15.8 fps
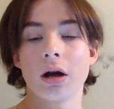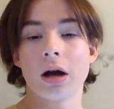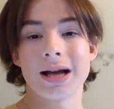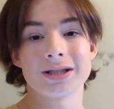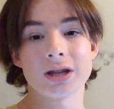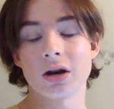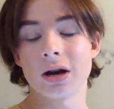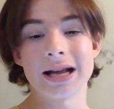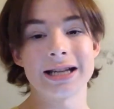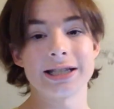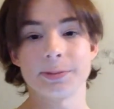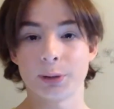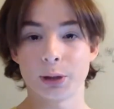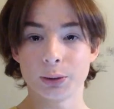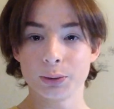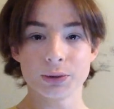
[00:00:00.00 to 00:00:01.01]
I don't like
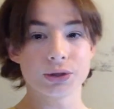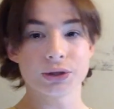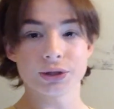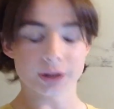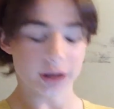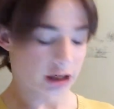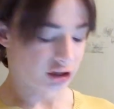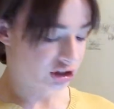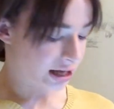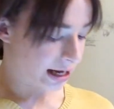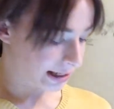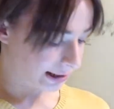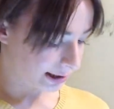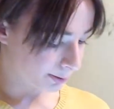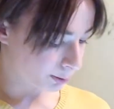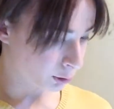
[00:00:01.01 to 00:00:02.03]
sports. I just
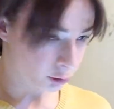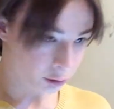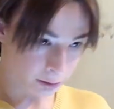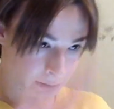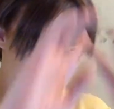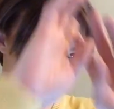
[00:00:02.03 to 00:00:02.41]
hate sports.